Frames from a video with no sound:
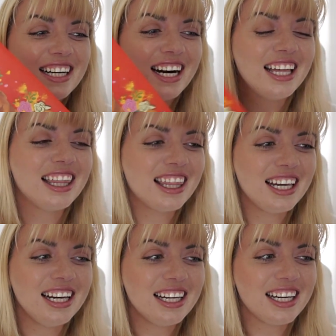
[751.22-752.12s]
I
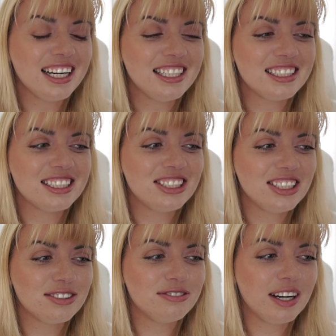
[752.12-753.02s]
think it's
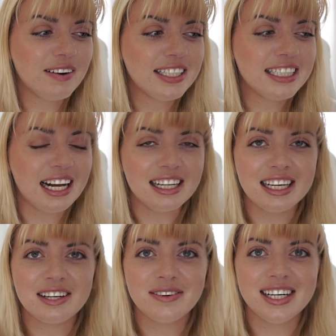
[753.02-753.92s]
just very
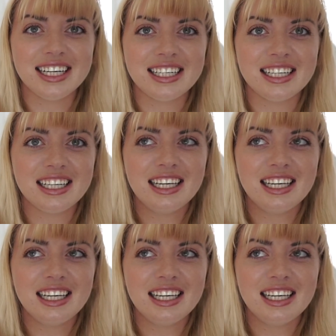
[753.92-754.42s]
telling when,